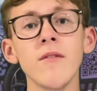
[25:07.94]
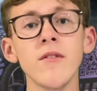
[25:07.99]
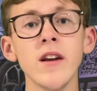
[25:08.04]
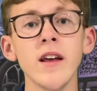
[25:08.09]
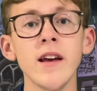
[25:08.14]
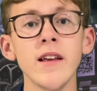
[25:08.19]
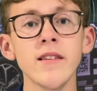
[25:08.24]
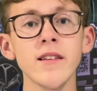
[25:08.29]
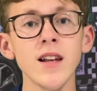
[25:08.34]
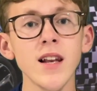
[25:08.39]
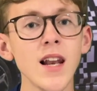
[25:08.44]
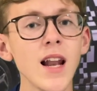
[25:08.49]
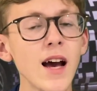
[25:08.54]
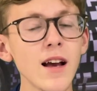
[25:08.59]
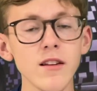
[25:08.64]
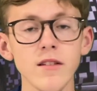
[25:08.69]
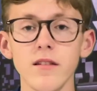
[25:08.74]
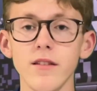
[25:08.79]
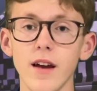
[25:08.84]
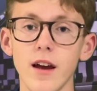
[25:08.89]
its last
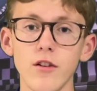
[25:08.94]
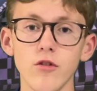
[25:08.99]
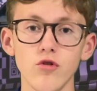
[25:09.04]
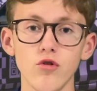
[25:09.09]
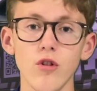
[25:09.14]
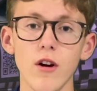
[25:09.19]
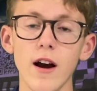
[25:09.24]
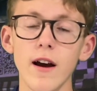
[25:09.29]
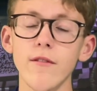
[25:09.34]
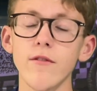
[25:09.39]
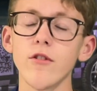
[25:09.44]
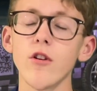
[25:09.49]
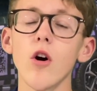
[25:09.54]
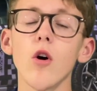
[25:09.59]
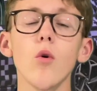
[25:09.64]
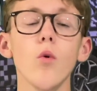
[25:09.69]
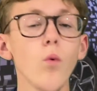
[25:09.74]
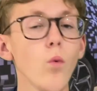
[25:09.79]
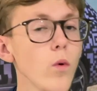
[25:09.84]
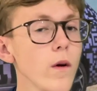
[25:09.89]
test drives
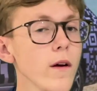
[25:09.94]
with